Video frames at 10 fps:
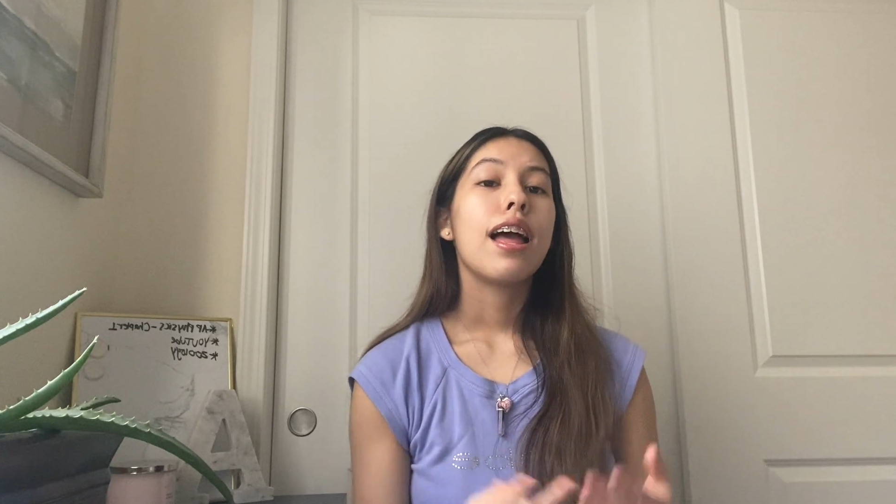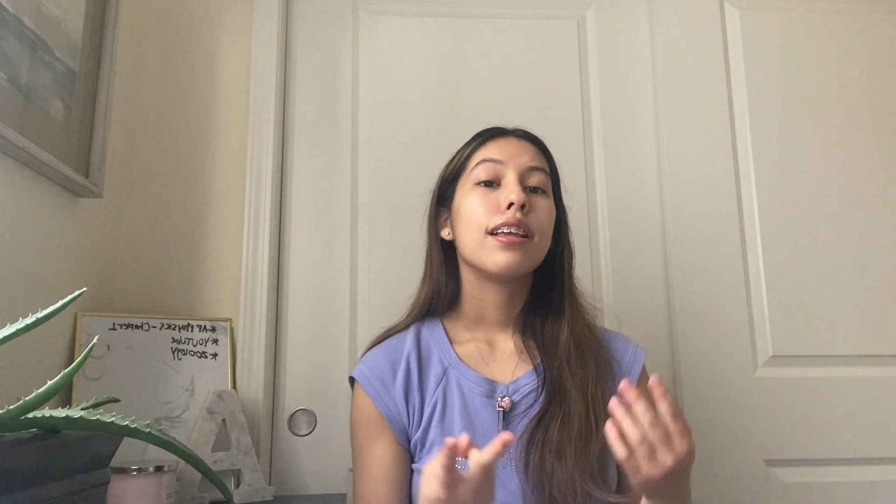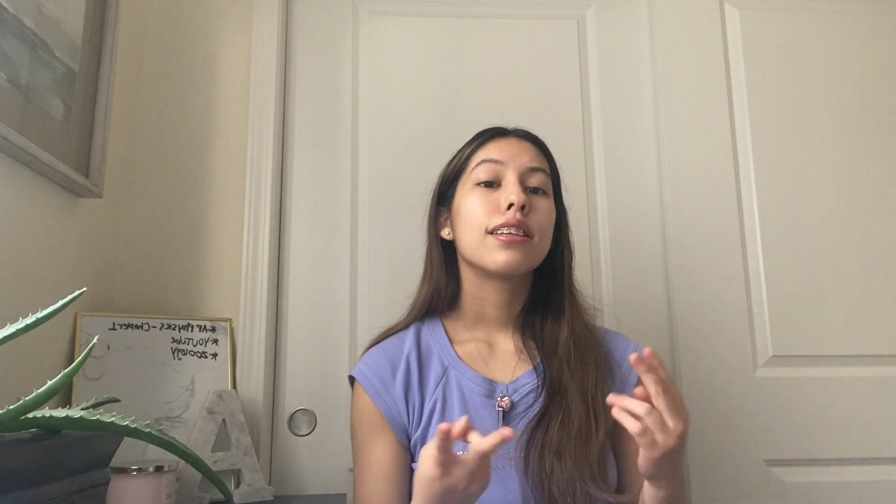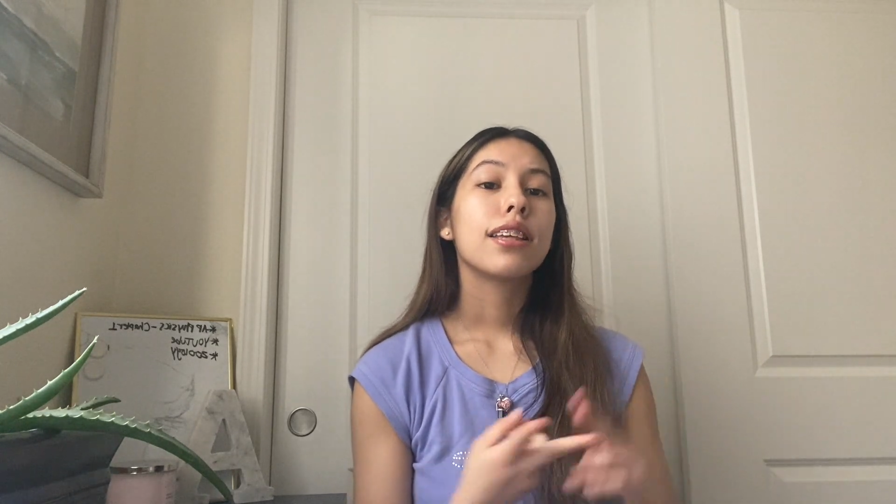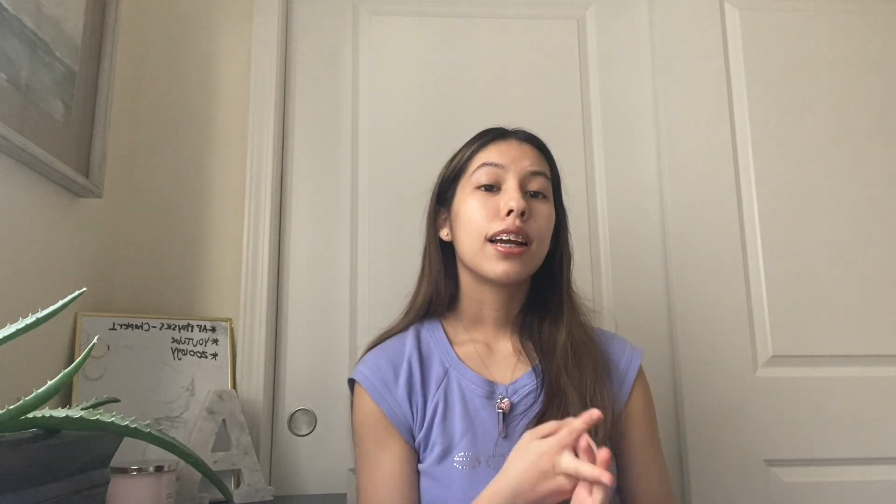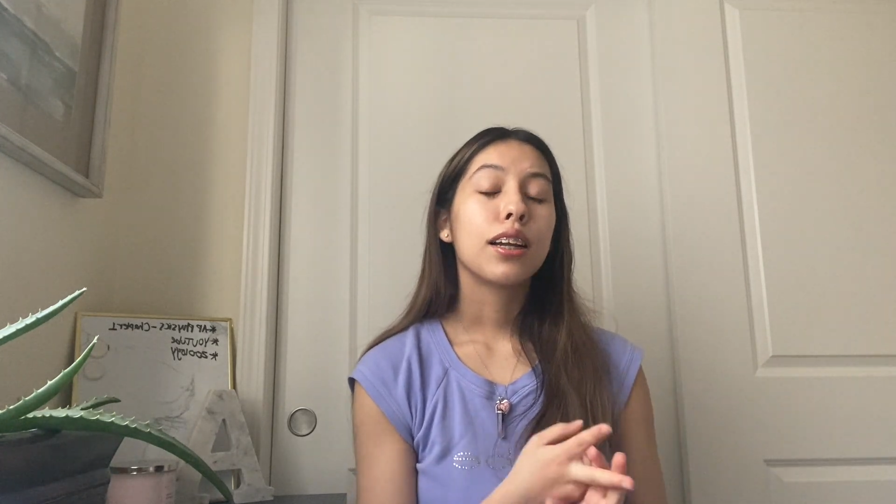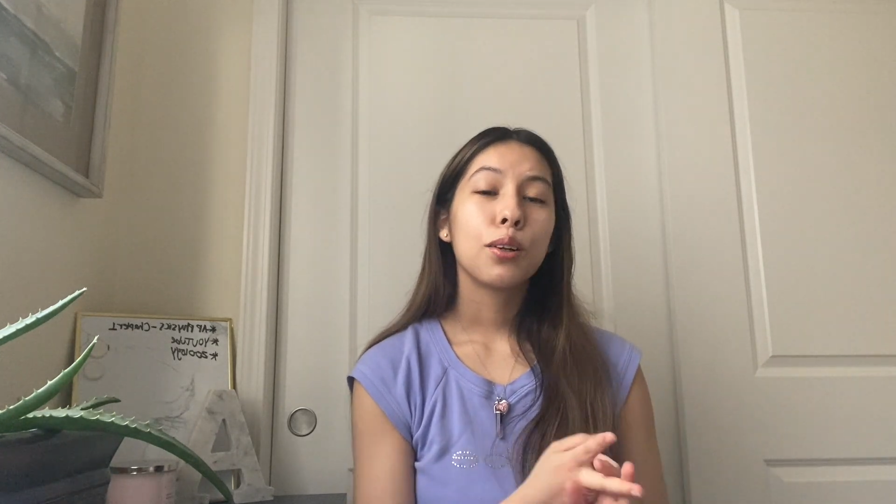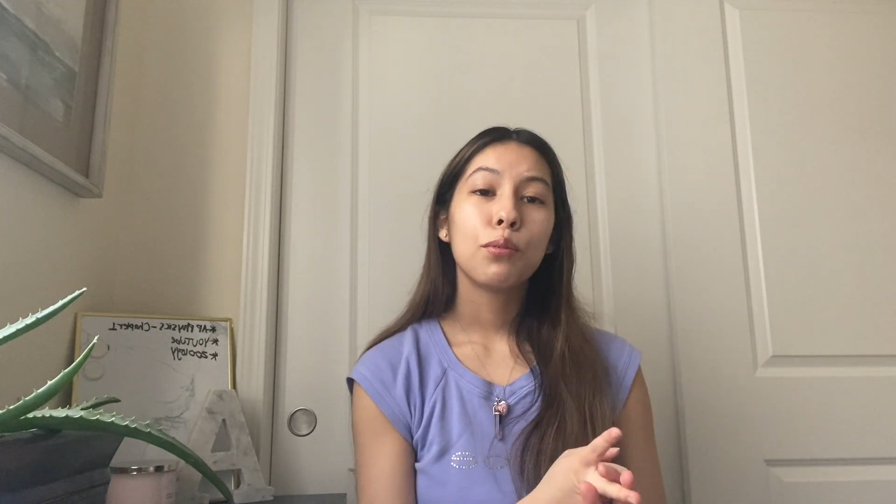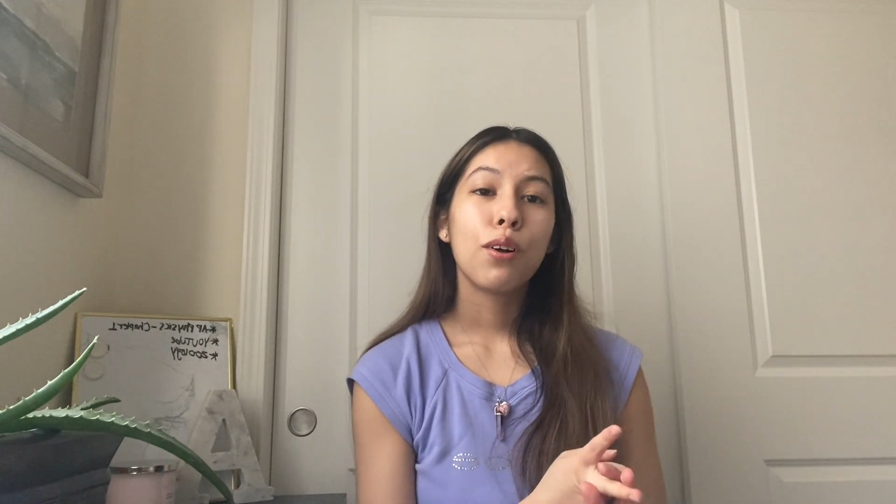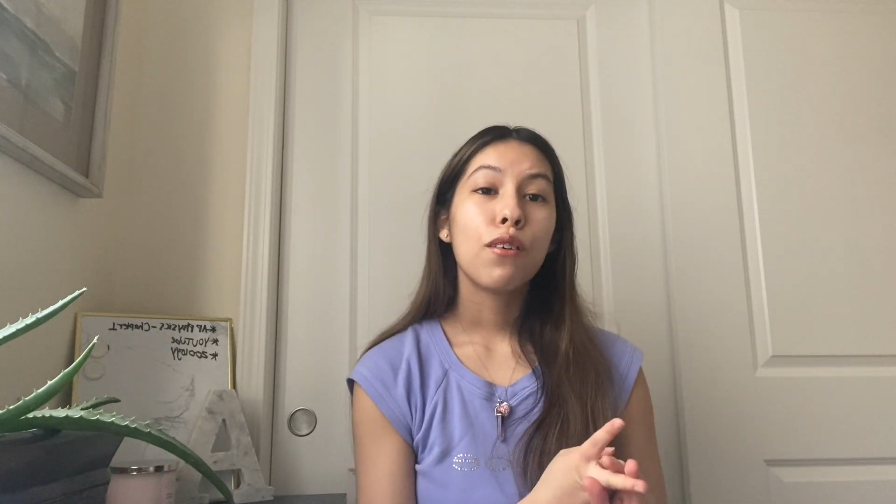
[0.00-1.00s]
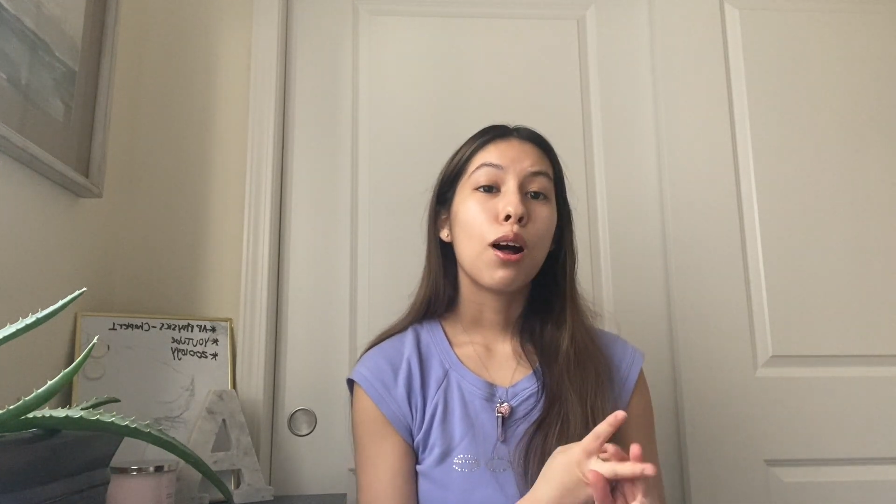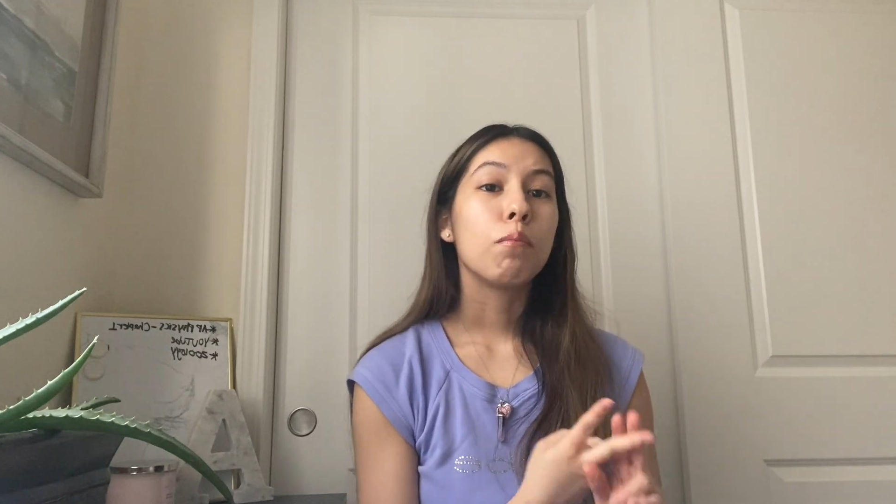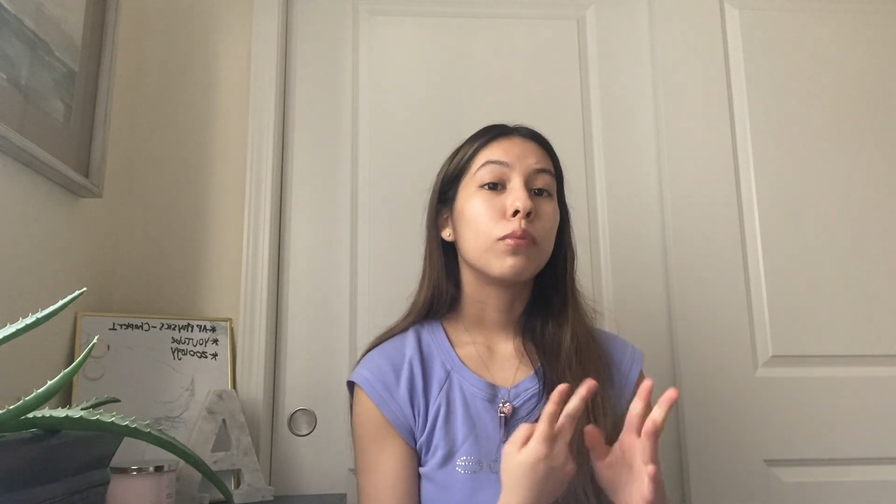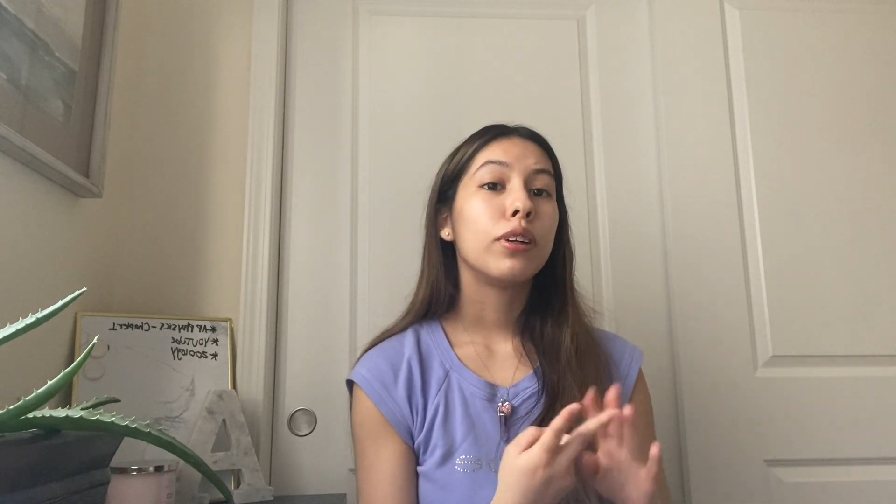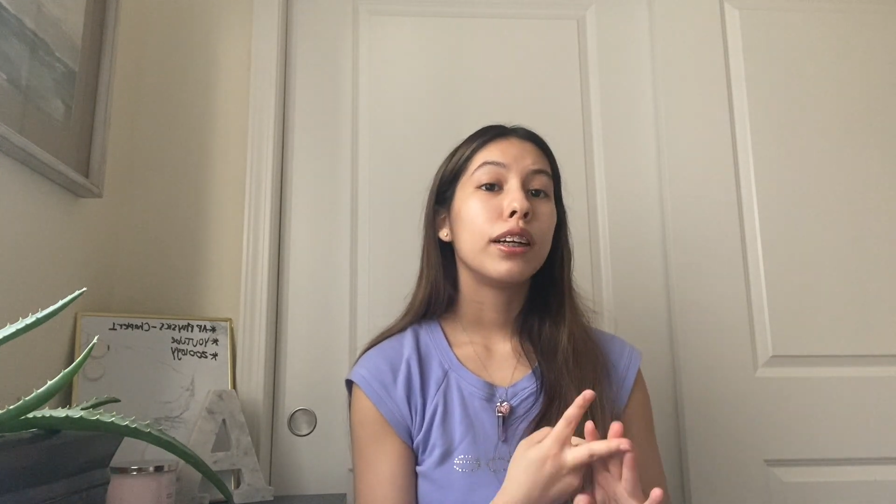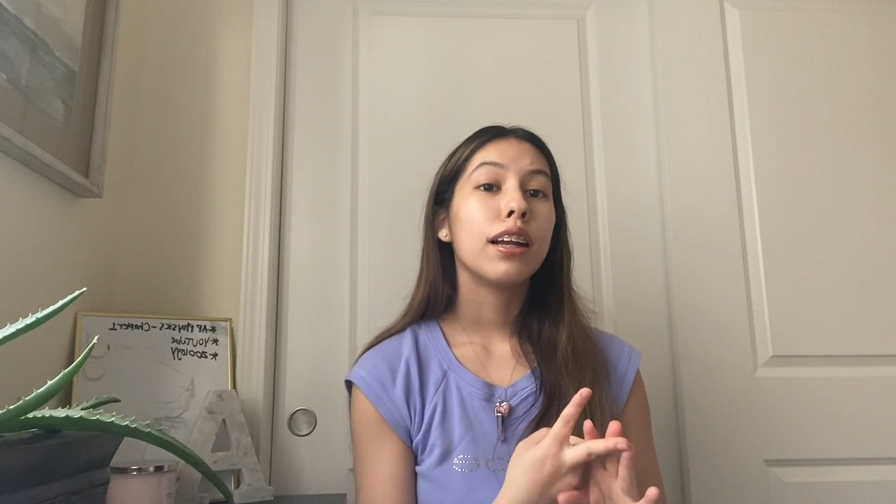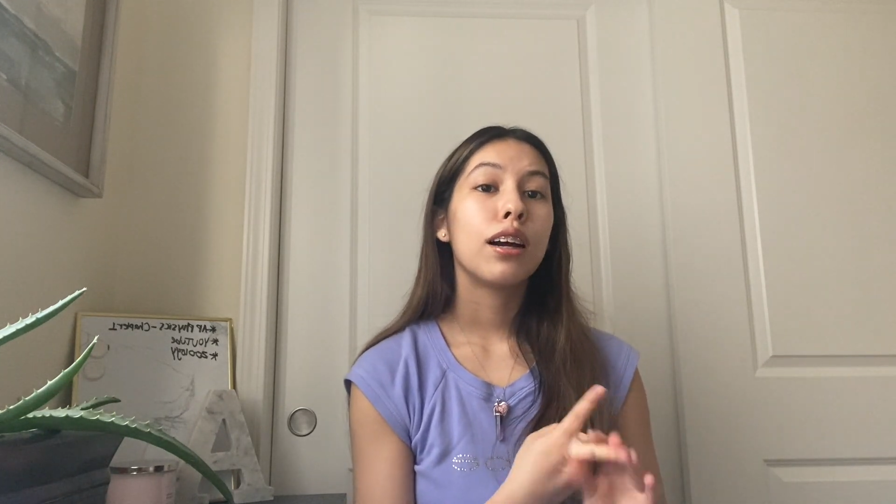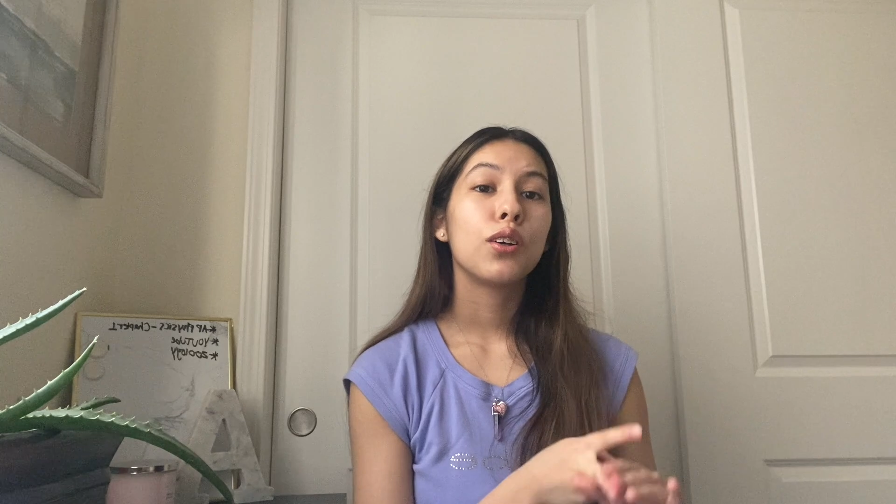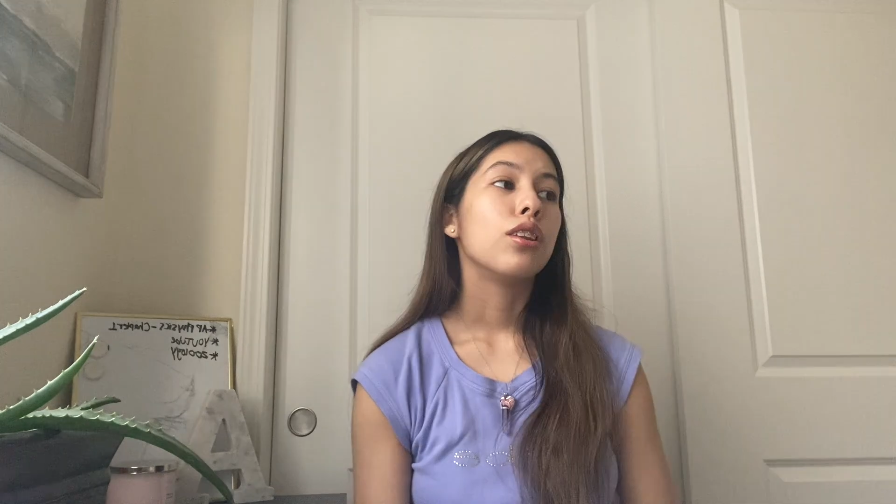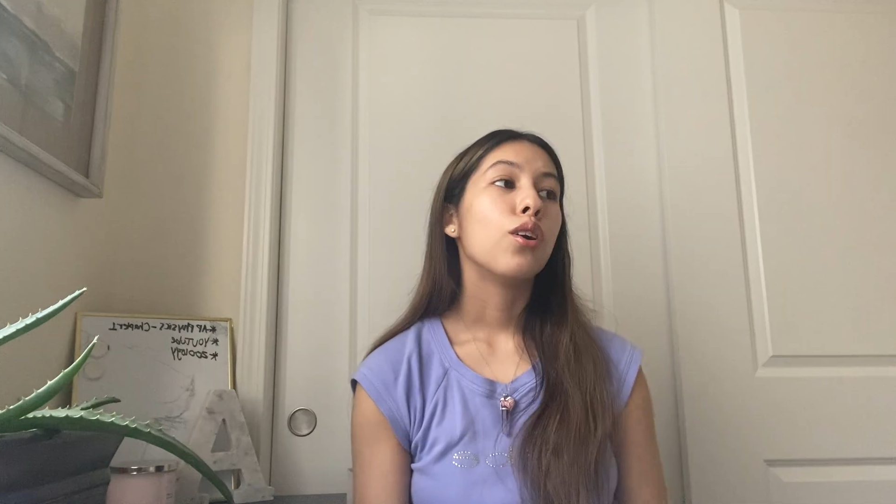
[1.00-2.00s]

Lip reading: Second of all, I'm learning how to the